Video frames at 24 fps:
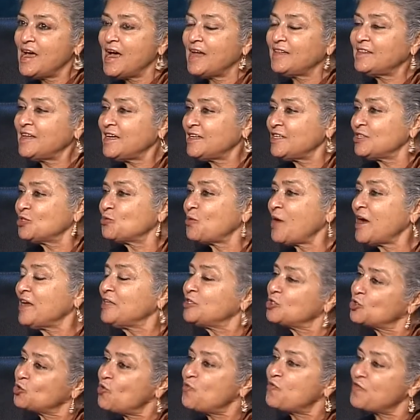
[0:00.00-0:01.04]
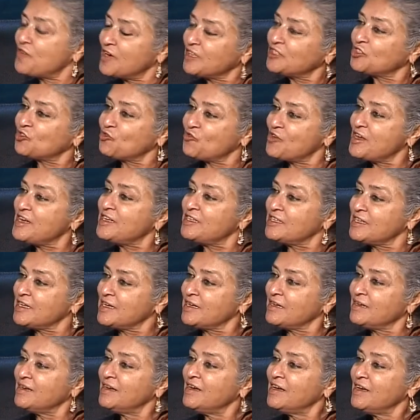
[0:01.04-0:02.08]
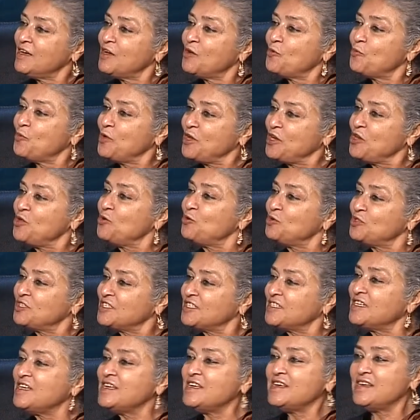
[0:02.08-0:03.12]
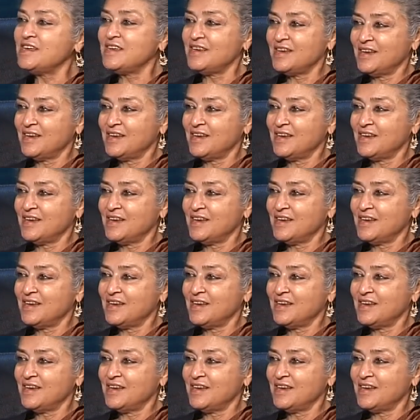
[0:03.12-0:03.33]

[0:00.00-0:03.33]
And that is why it's so frustrating when you see